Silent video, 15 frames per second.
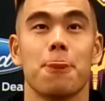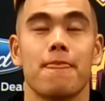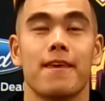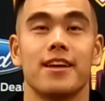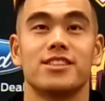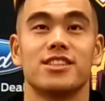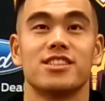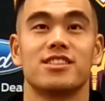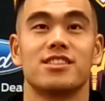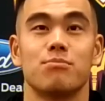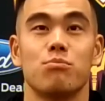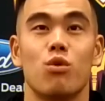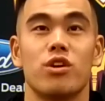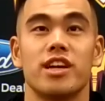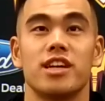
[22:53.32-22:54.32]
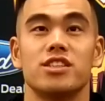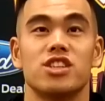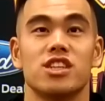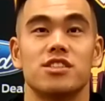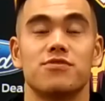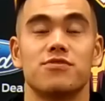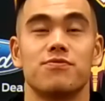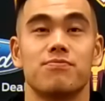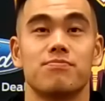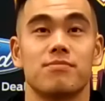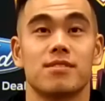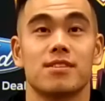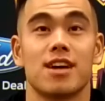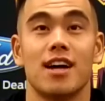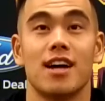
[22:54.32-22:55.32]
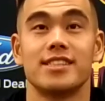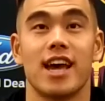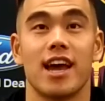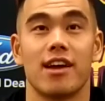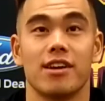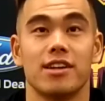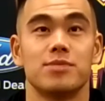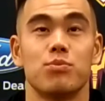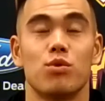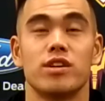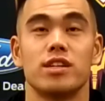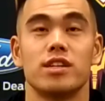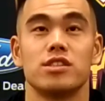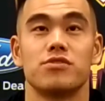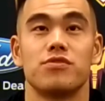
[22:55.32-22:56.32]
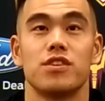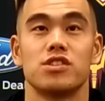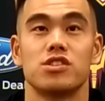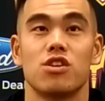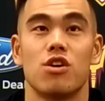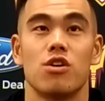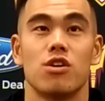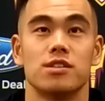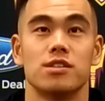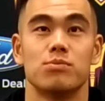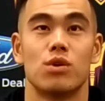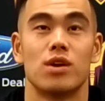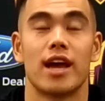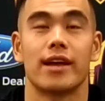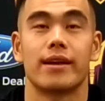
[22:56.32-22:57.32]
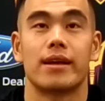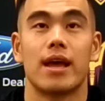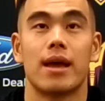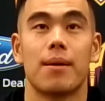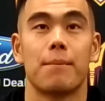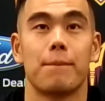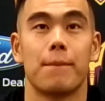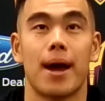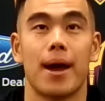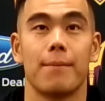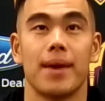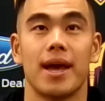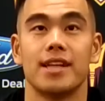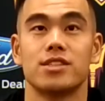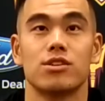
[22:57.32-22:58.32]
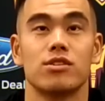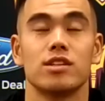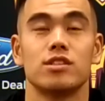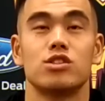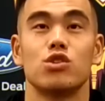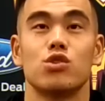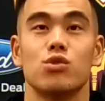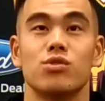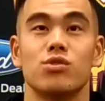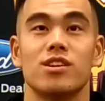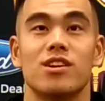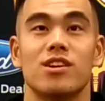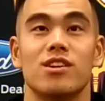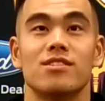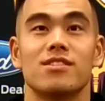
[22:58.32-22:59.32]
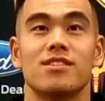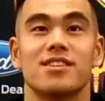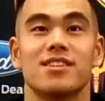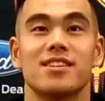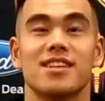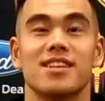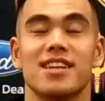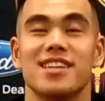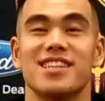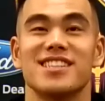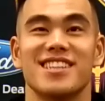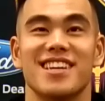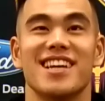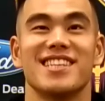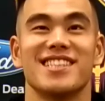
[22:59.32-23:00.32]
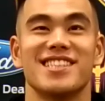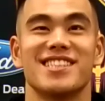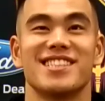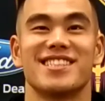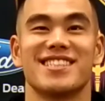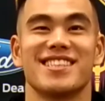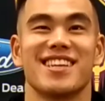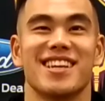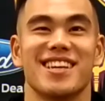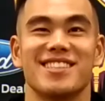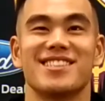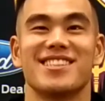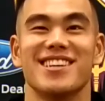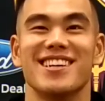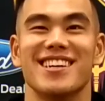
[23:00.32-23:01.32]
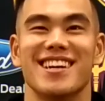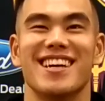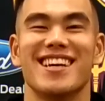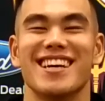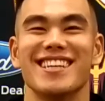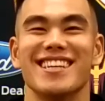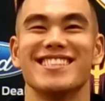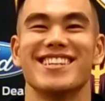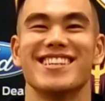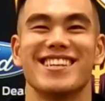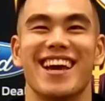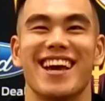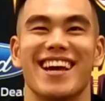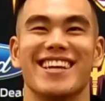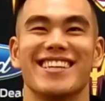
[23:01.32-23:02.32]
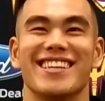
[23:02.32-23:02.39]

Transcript: it's just more than just contact. It's more than just physical. It's more like mentally too. You know, it's good. It's a good game